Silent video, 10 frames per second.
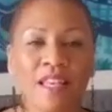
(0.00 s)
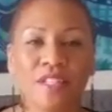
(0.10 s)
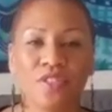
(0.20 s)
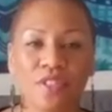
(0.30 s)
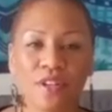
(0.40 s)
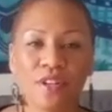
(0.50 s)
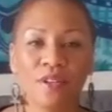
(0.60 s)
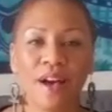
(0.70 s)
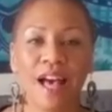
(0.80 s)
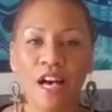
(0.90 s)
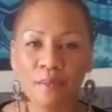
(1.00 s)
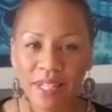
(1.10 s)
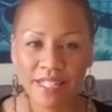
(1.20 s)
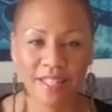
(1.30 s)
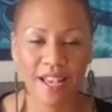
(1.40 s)
So, how
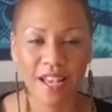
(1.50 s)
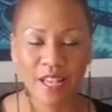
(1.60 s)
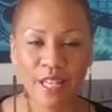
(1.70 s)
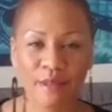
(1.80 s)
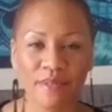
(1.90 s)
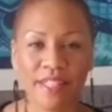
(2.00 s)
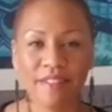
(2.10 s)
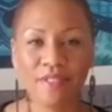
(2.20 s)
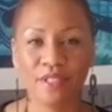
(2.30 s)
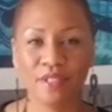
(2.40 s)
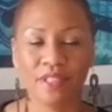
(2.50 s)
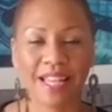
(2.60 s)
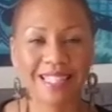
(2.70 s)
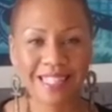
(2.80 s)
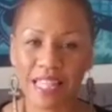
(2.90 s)
many times have you
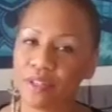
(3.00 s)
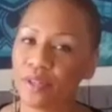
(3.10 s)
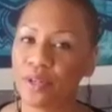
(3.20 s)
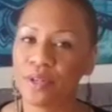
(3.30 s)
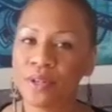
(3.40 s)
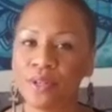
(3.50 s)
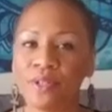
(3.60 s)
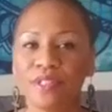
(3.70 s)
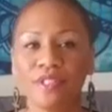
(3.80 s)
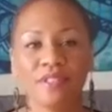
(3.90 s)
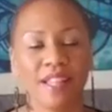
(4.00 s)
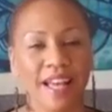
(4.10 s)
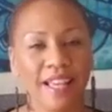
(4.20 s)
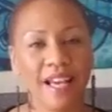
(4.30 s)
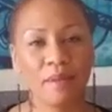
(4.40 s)
set a goal and you're
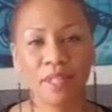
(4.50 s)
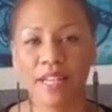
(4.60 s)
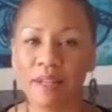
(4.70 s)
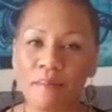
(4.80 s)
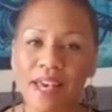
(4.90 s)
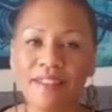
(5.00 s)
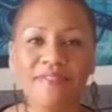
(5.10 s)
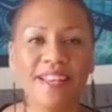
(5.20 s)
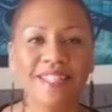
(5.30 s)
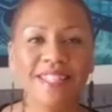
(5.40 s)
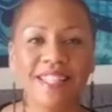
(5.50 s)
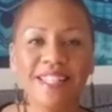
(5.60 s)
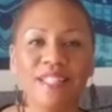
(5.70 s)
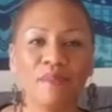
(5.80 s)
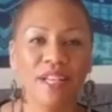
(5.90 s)
like, I'm gonna manifest
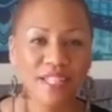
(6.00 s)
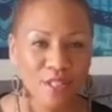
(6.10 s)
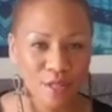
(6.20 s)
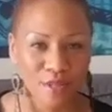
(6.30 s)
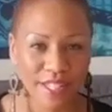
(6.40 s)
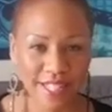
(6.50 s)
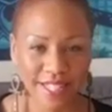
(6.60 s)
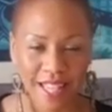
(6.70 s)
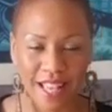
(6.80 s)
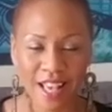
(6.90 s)
this, I'm gonna do this?